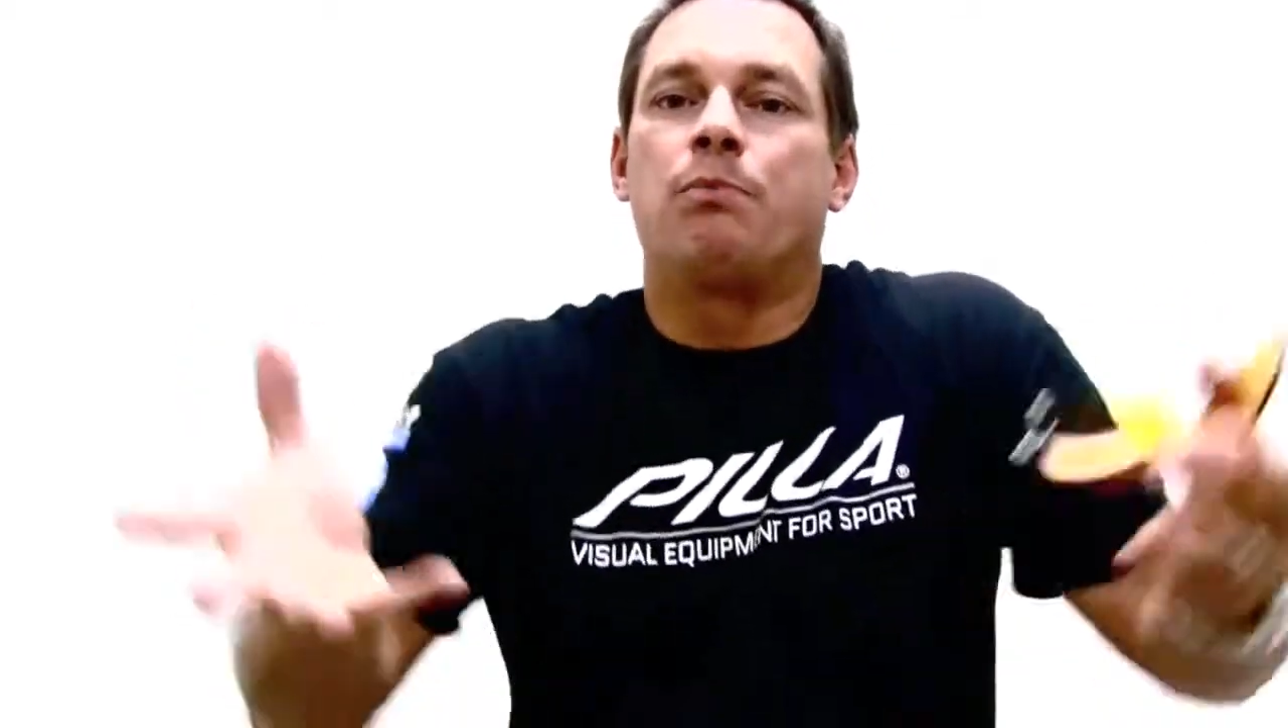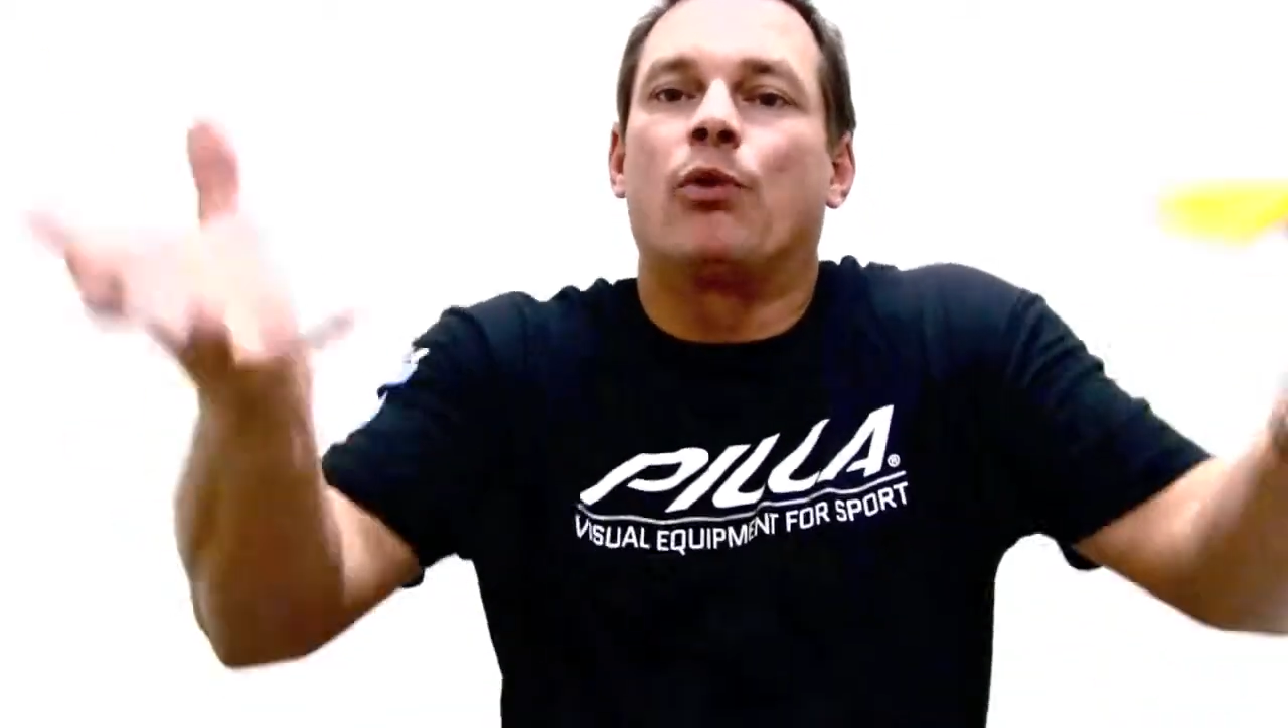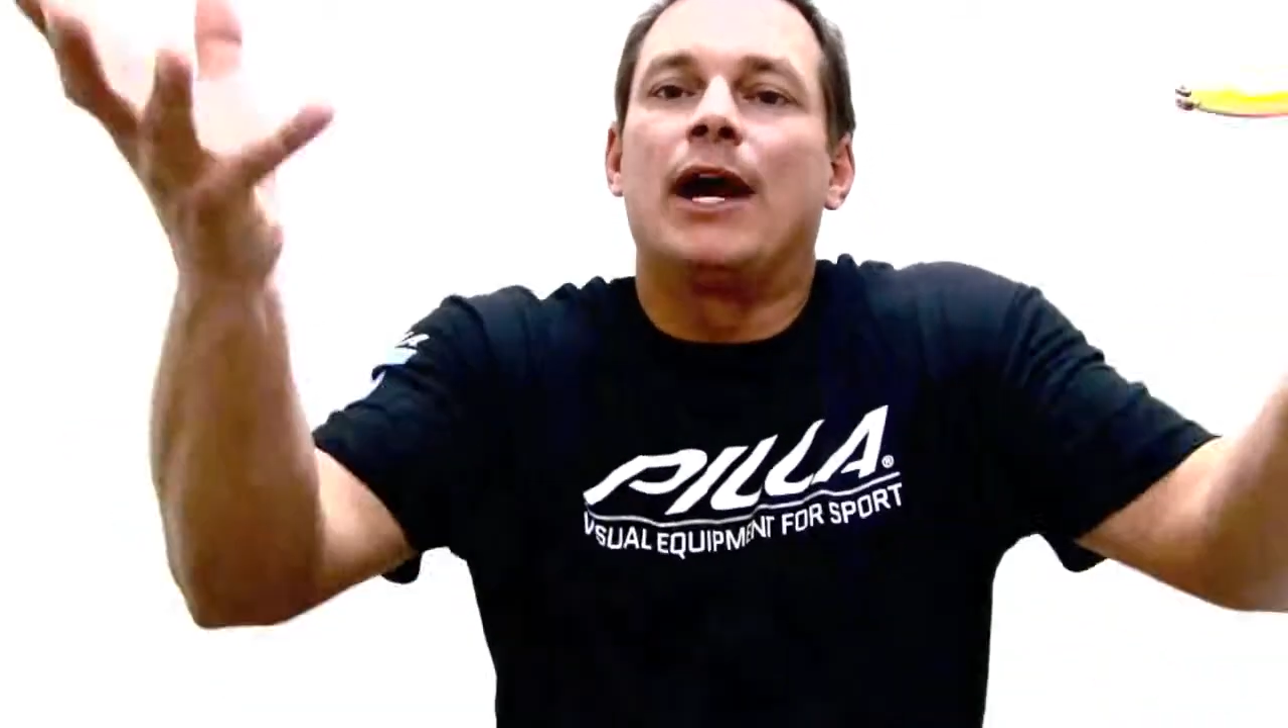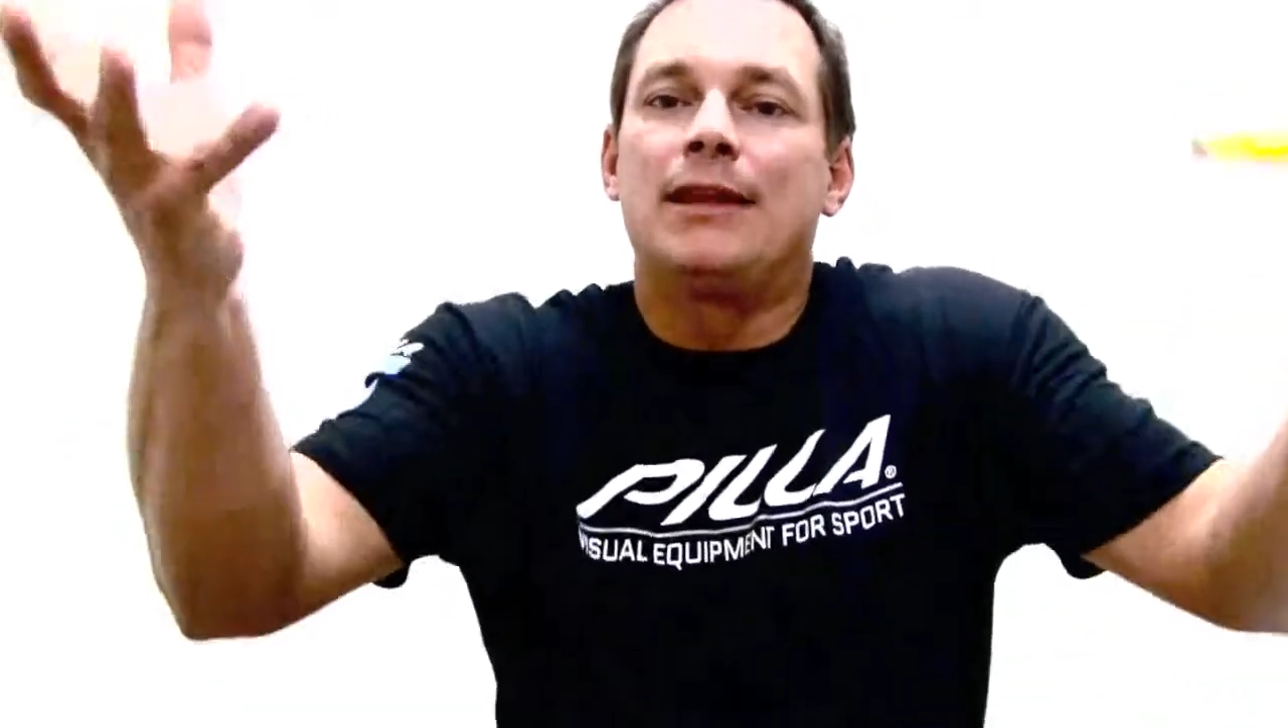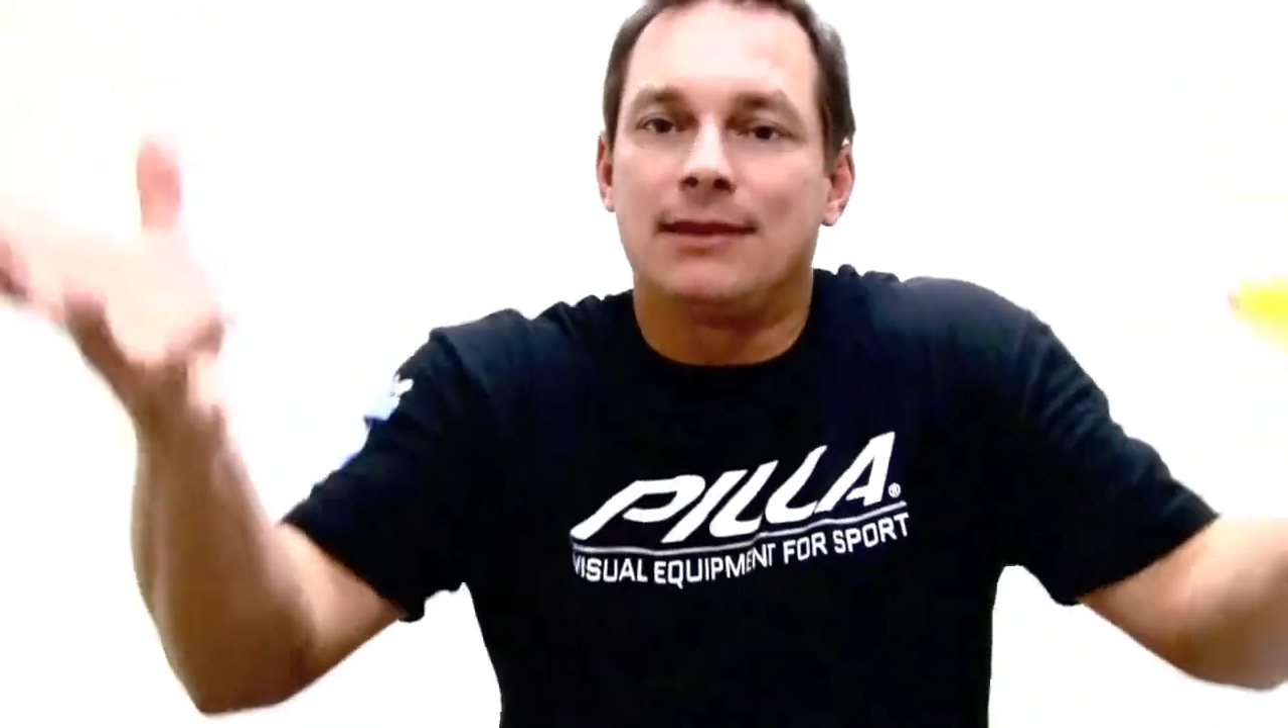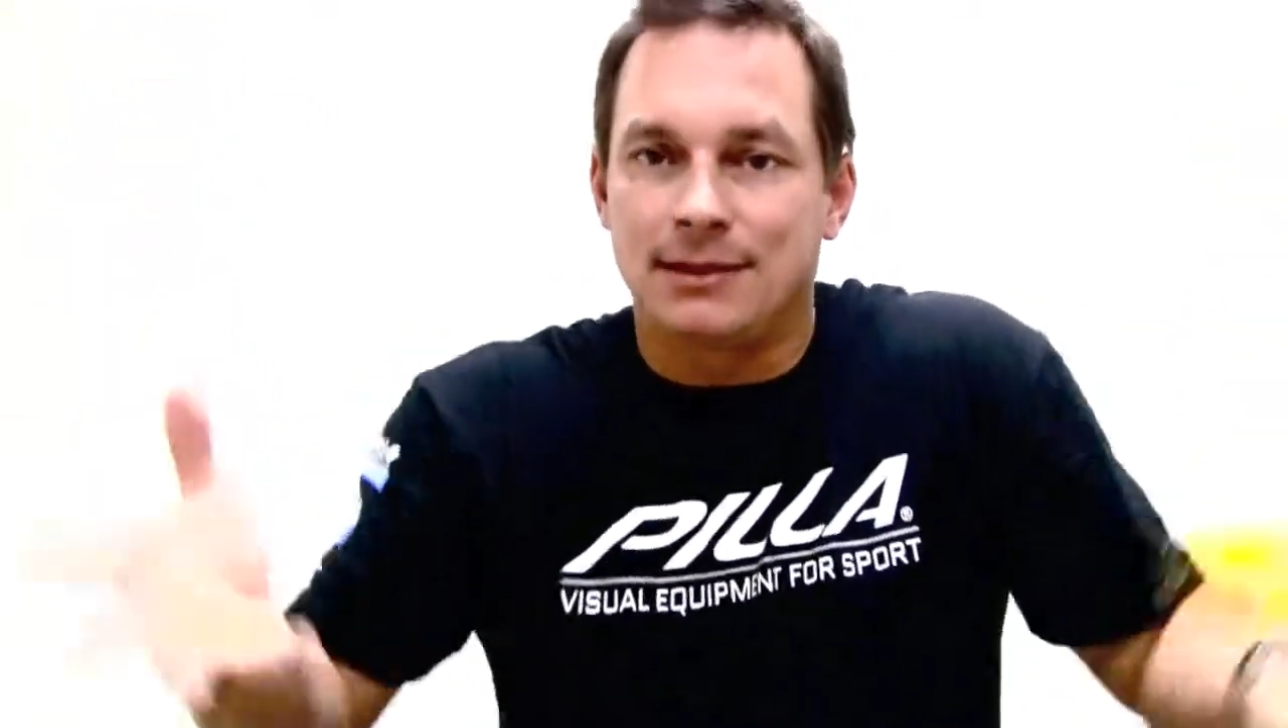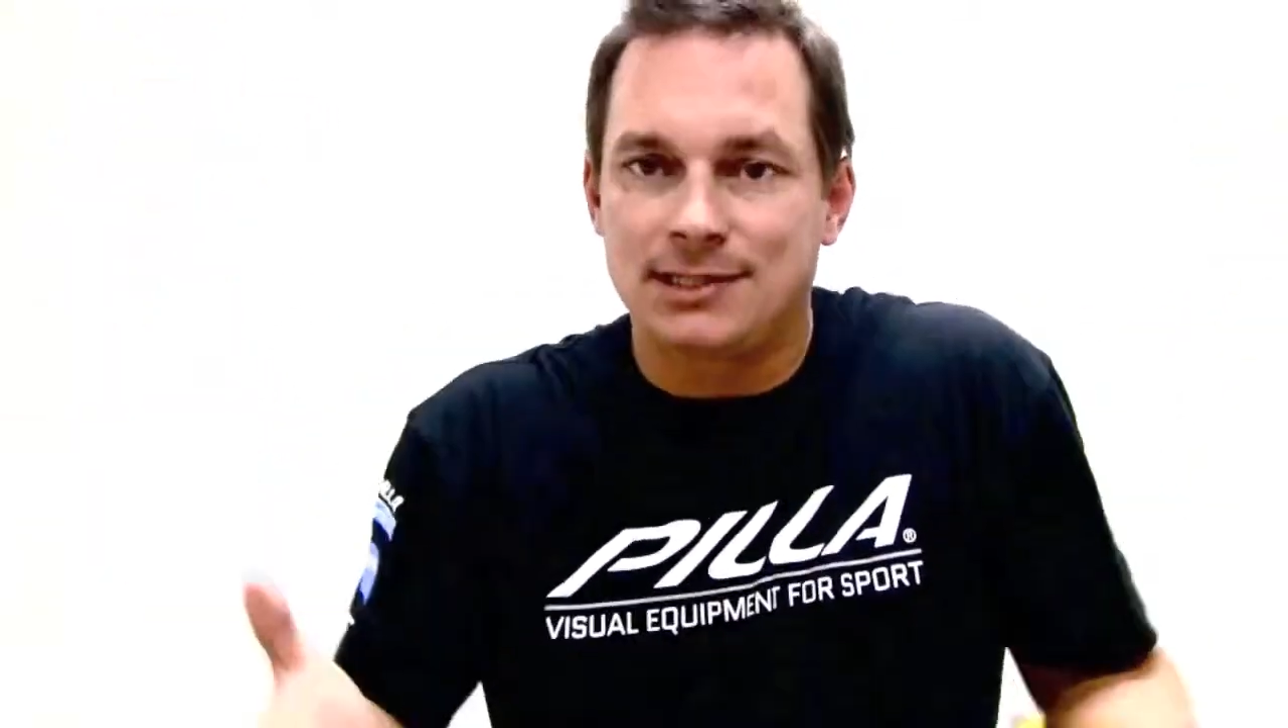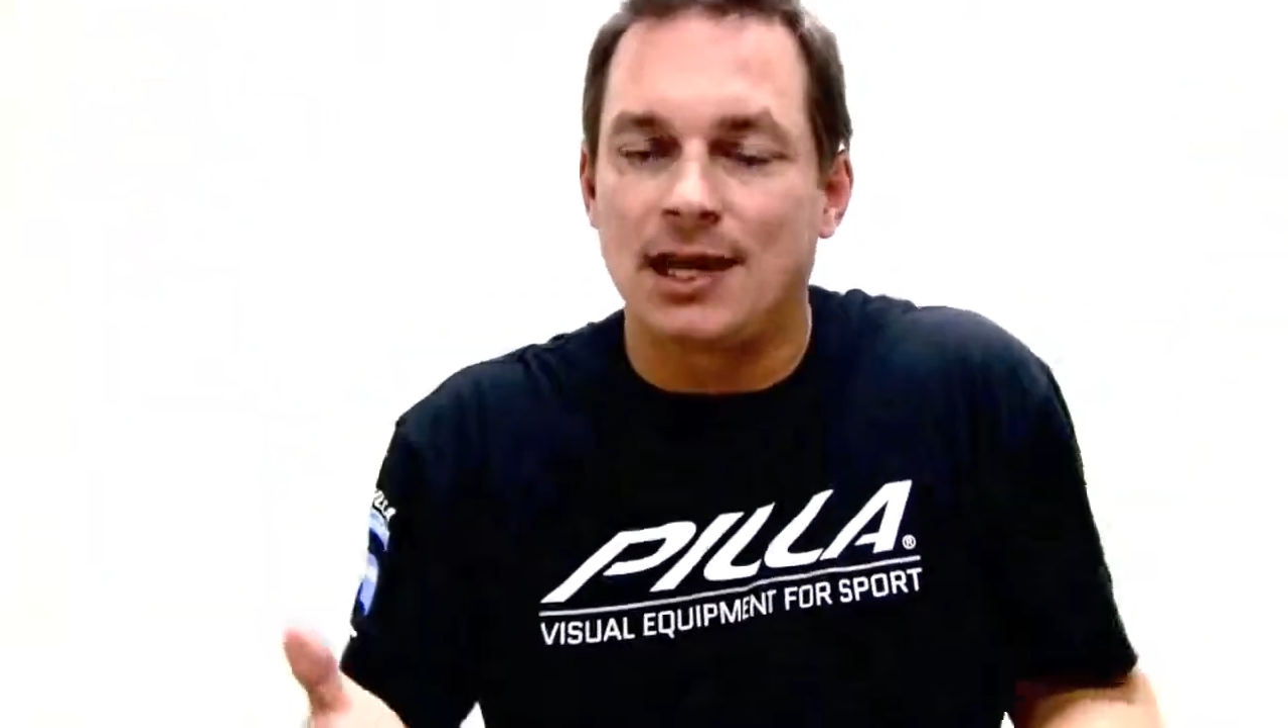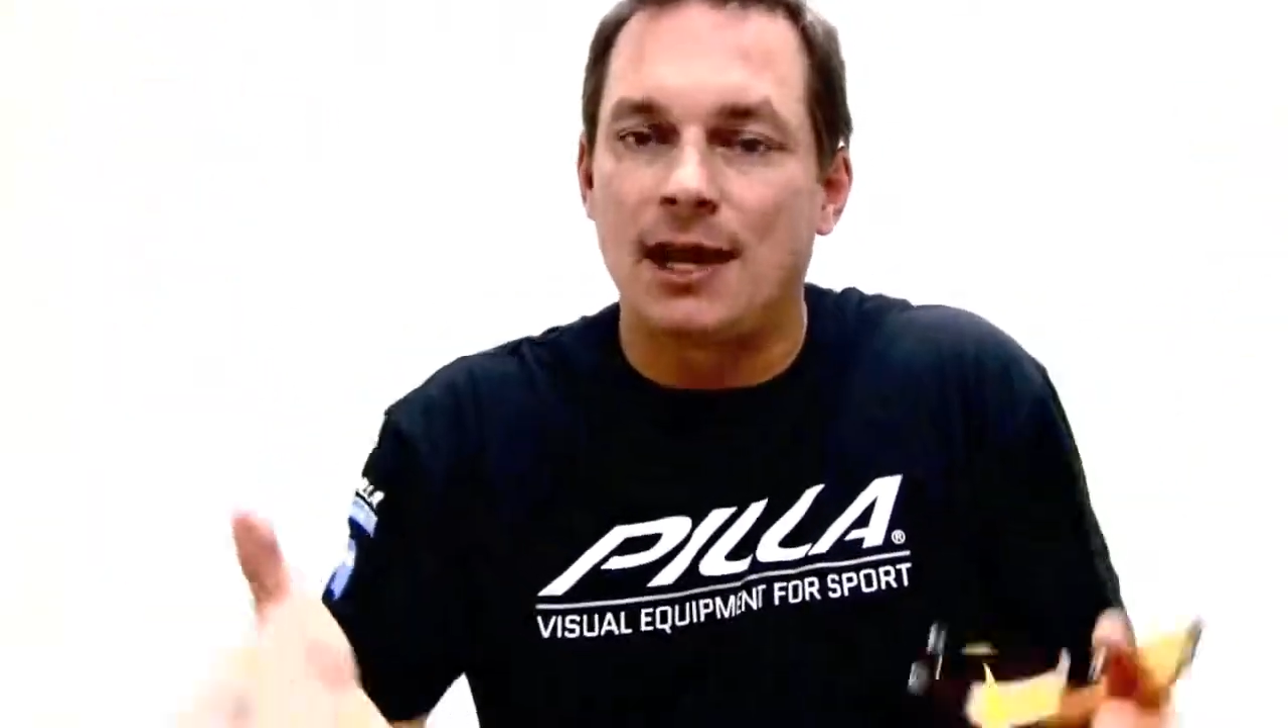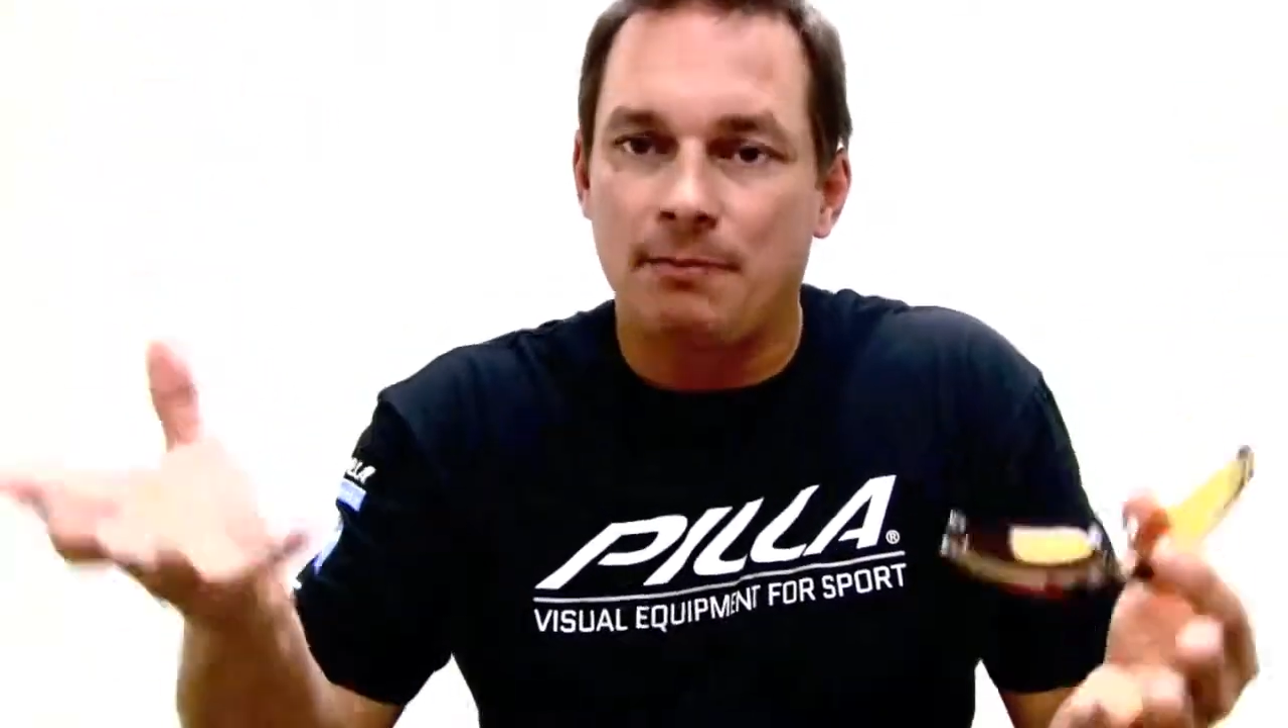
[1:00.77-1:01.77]
brighten the
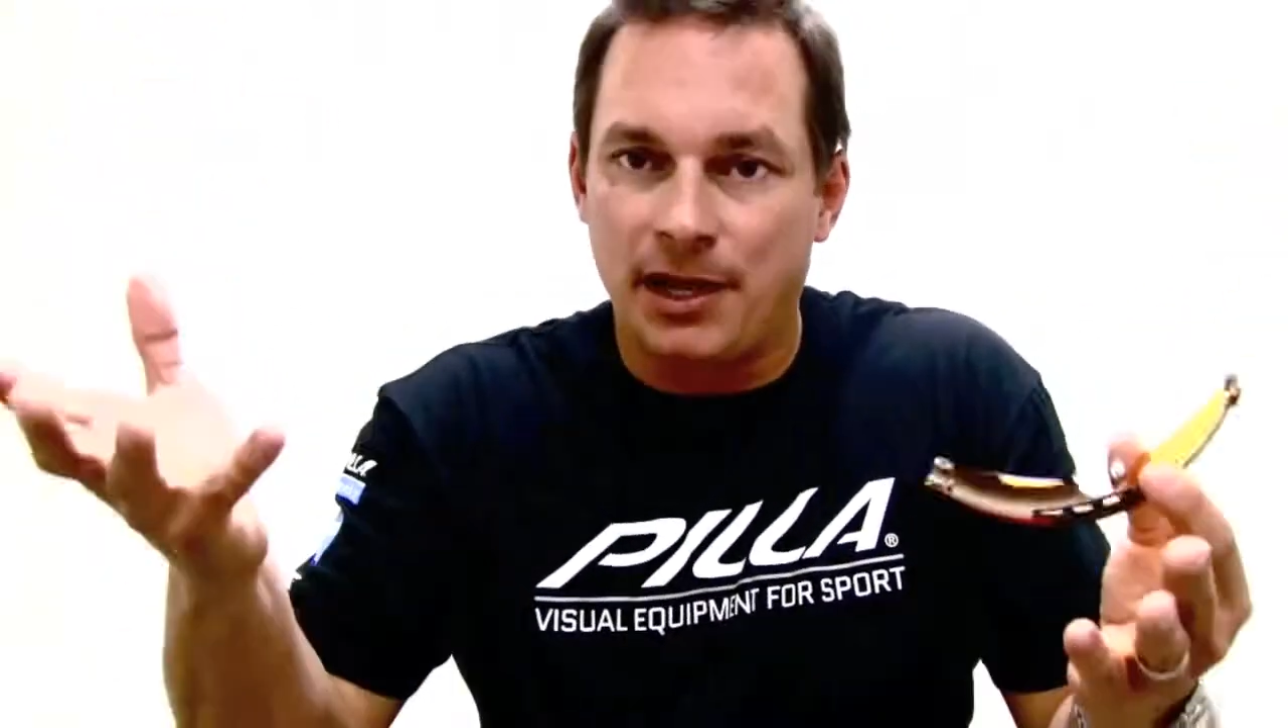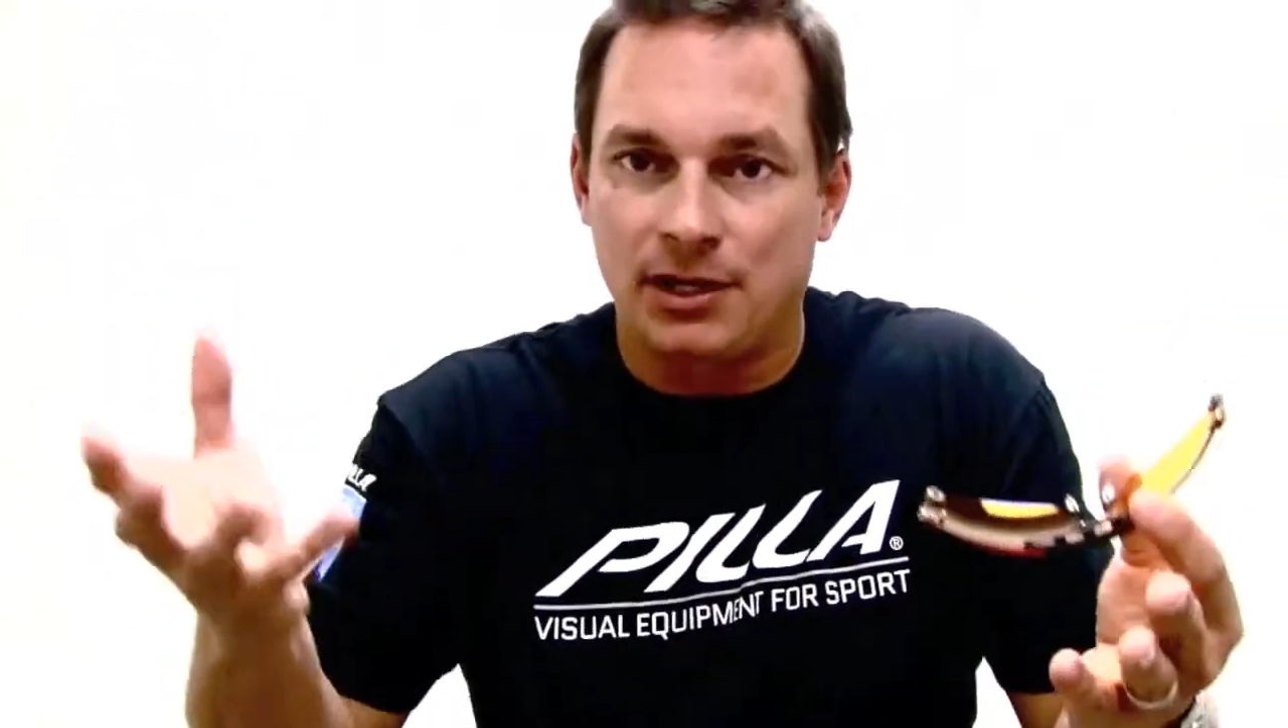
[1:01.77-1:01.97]
sight